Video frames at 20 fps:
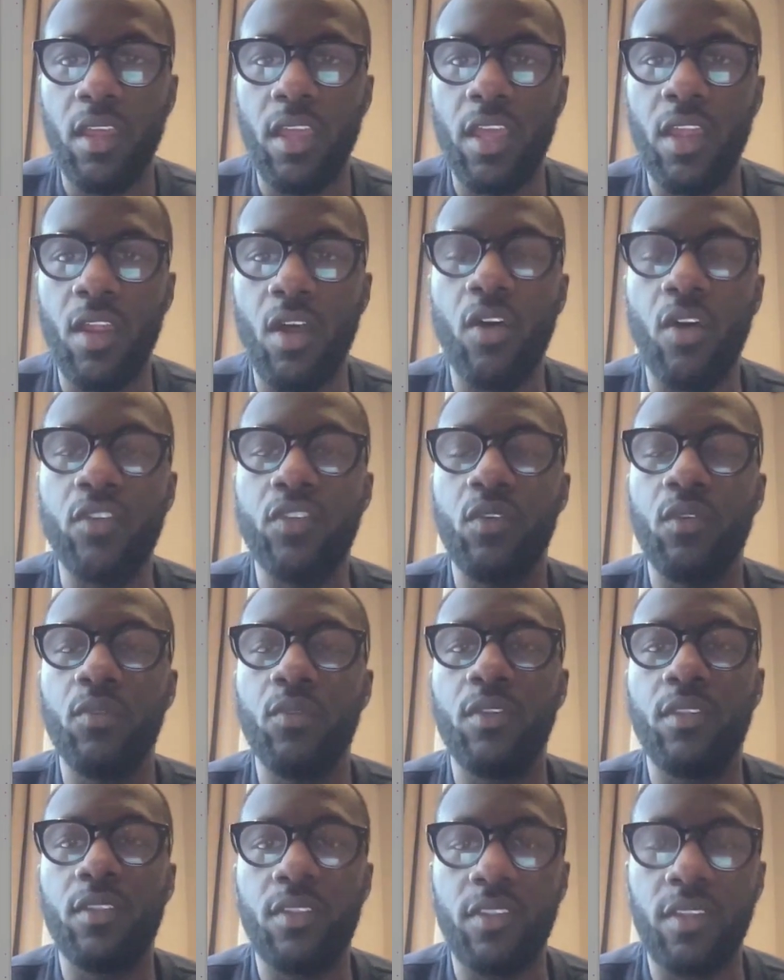it
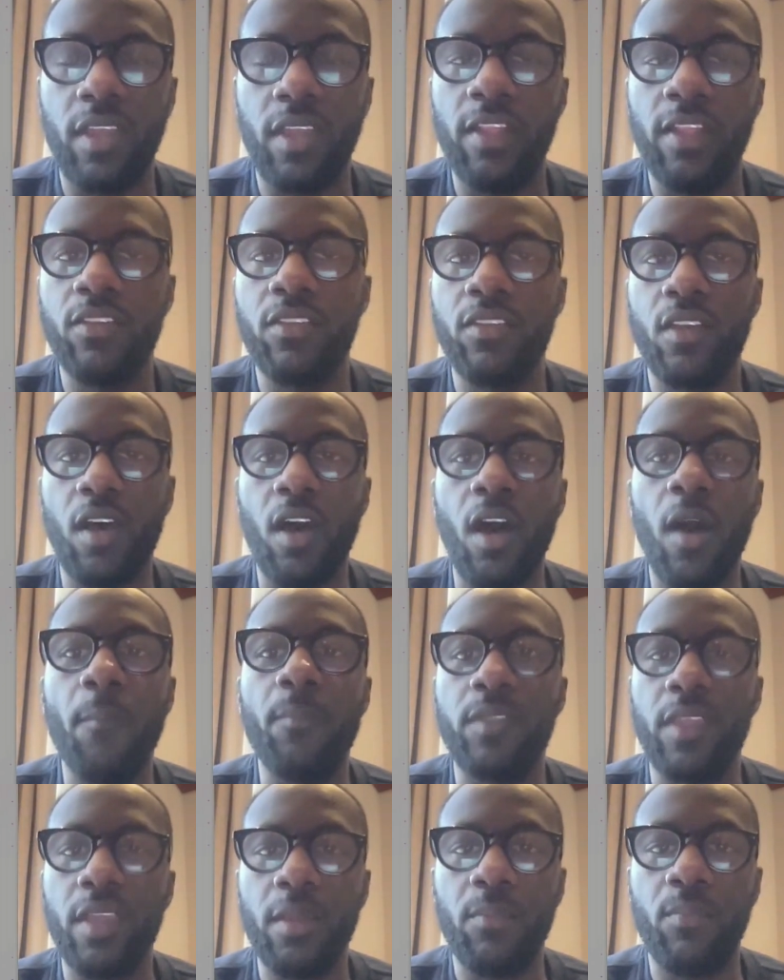also tends to
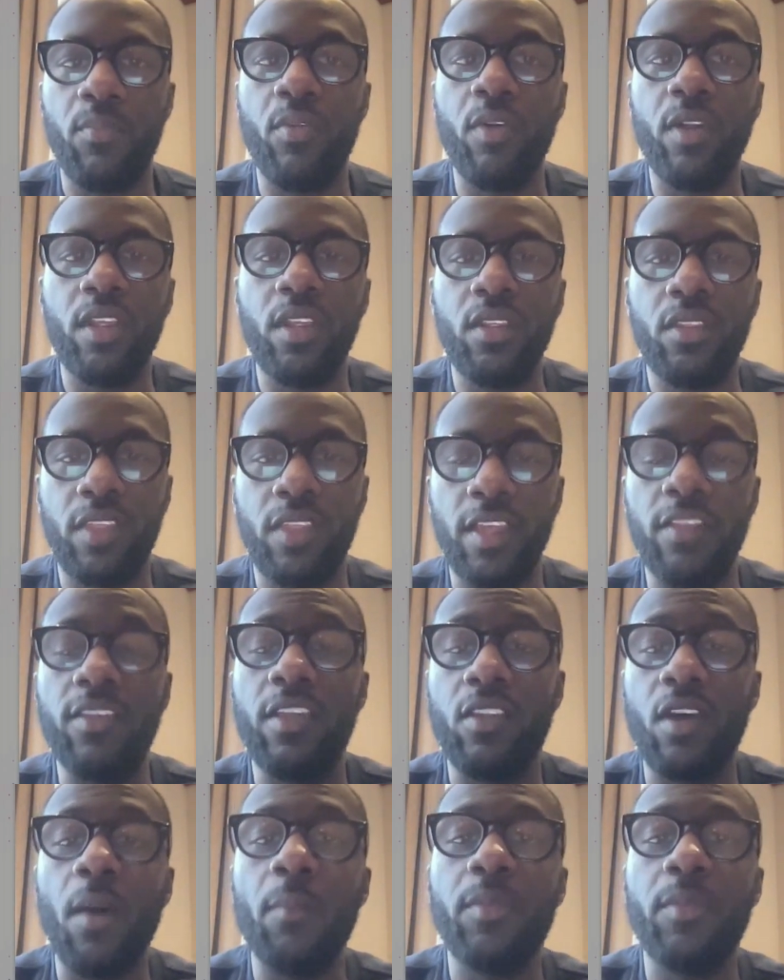update
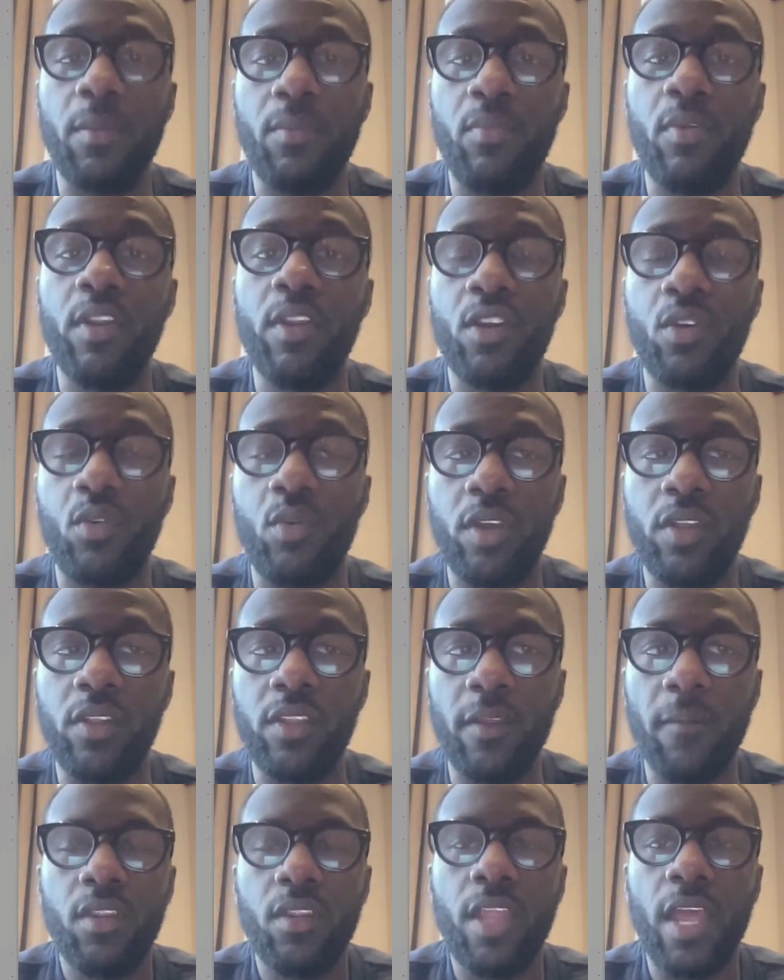pretty
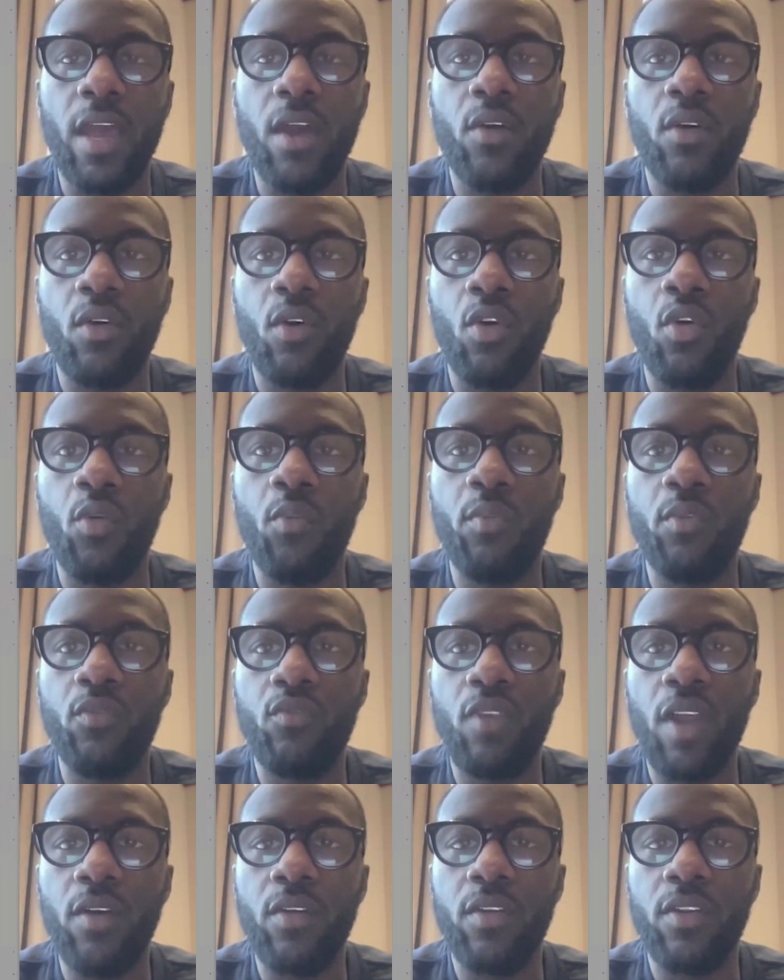quickly. Now, Open
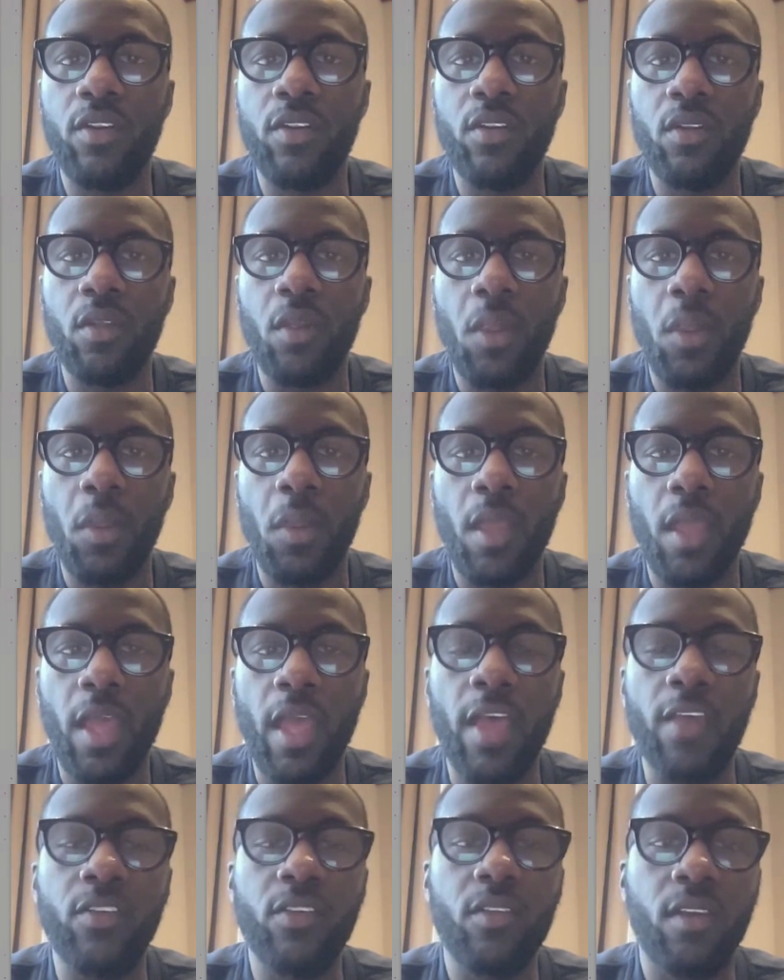Router
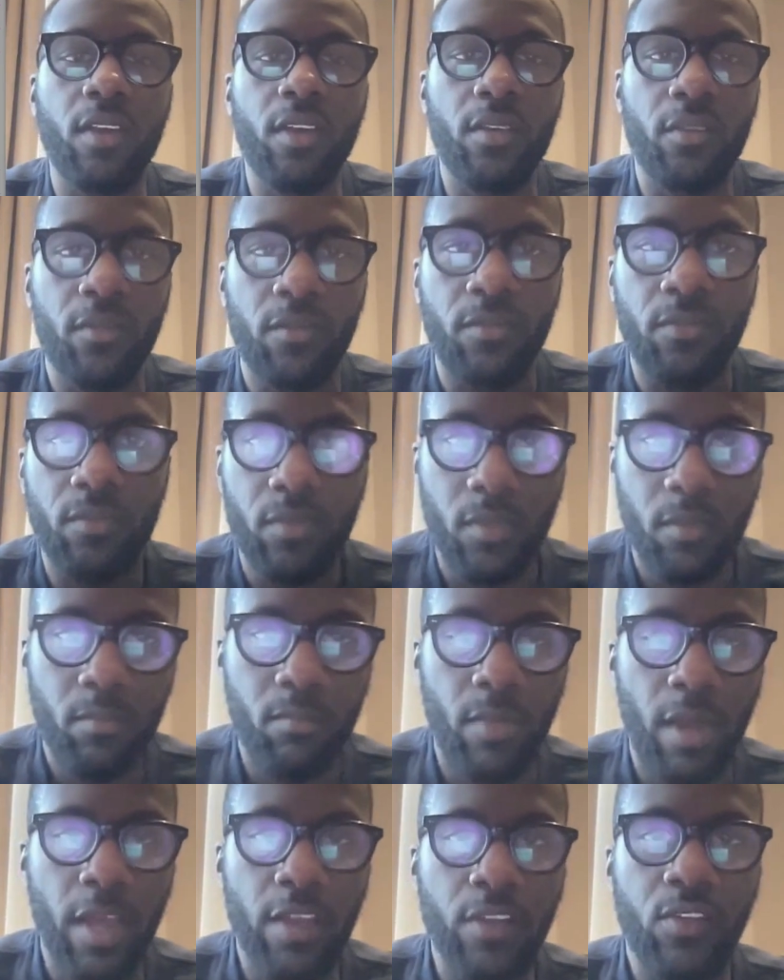has a
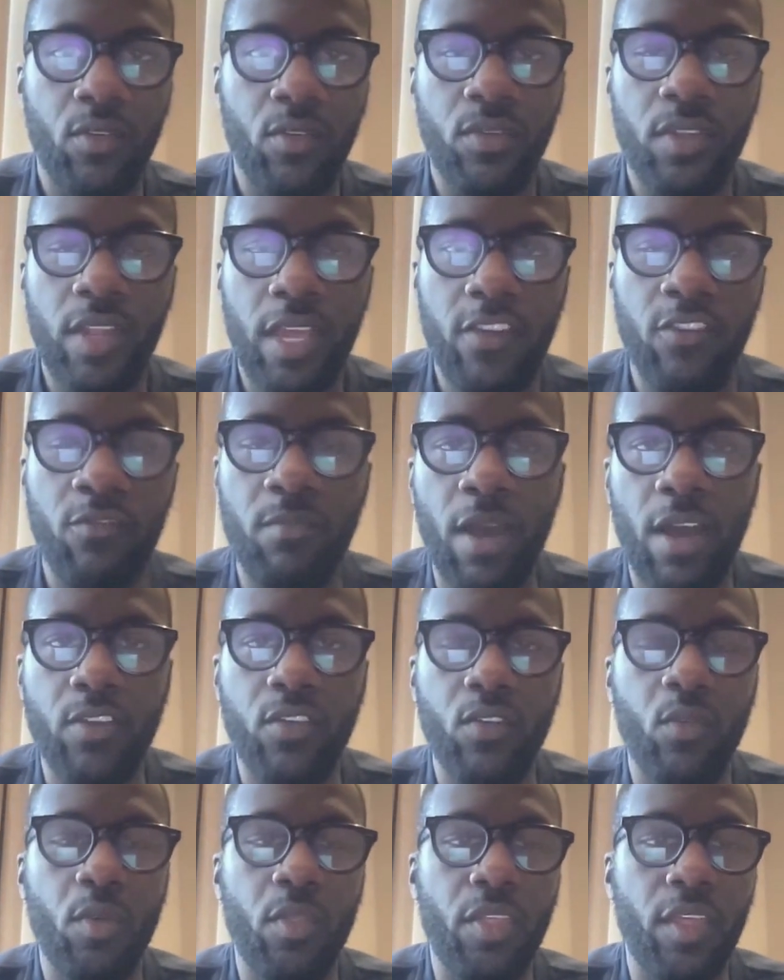native
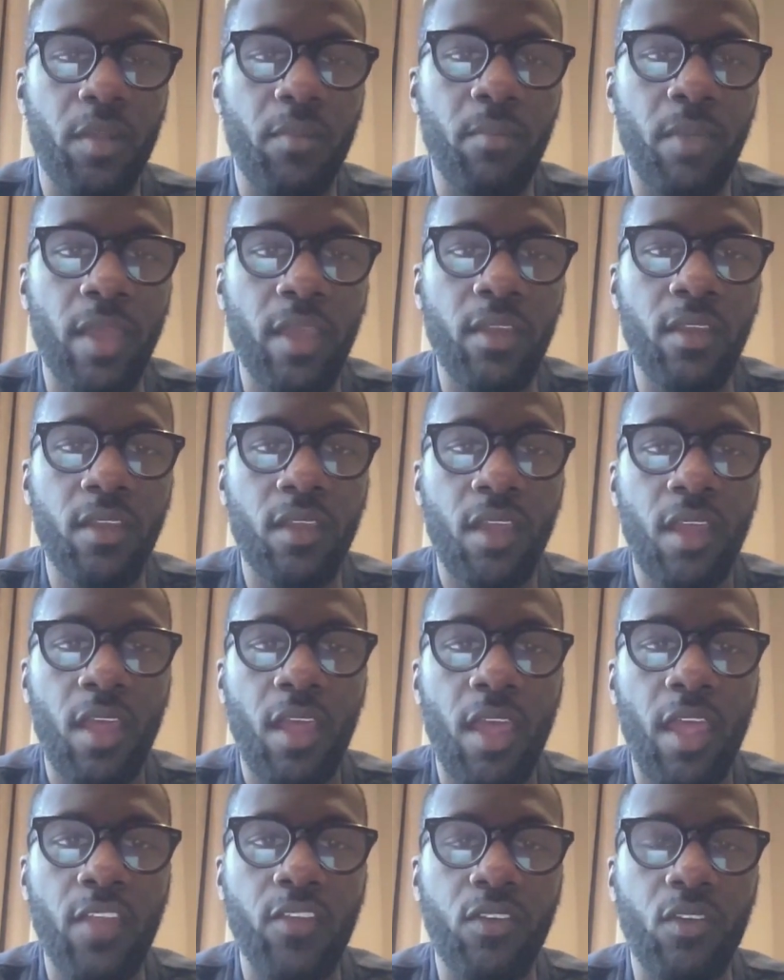module within Make,
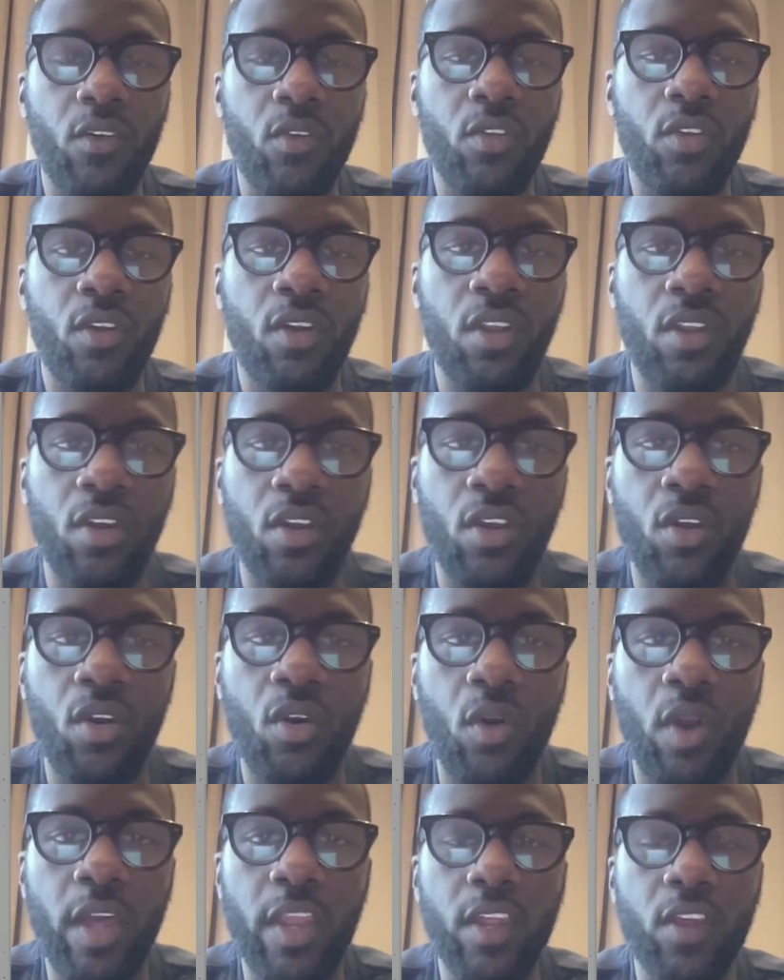and so you're gonna
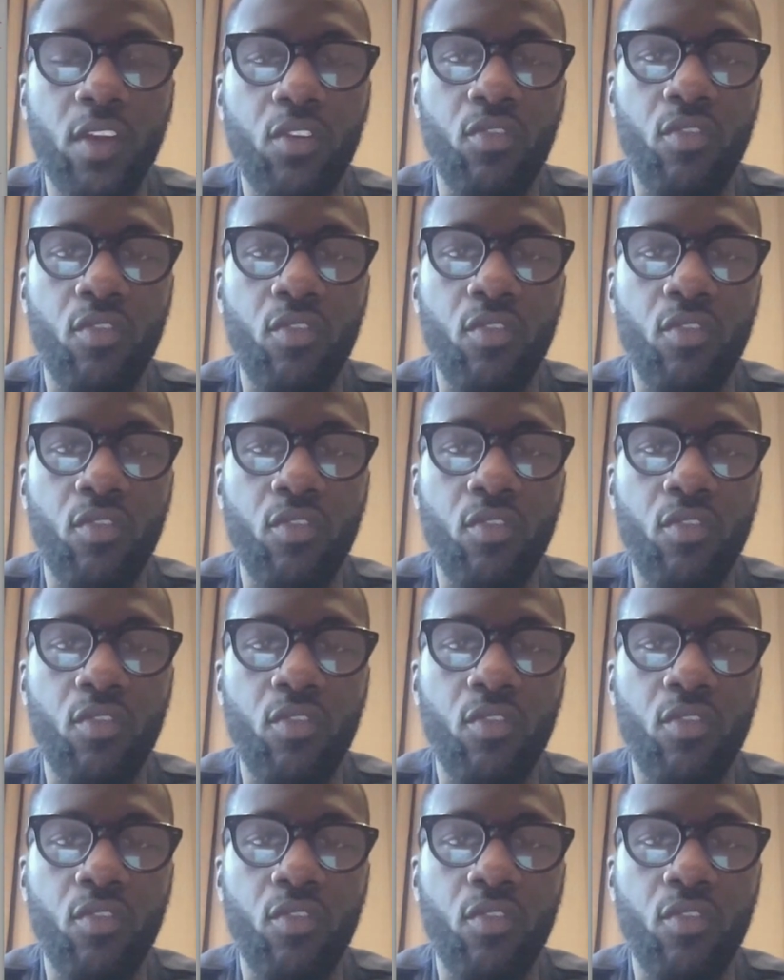go ahead and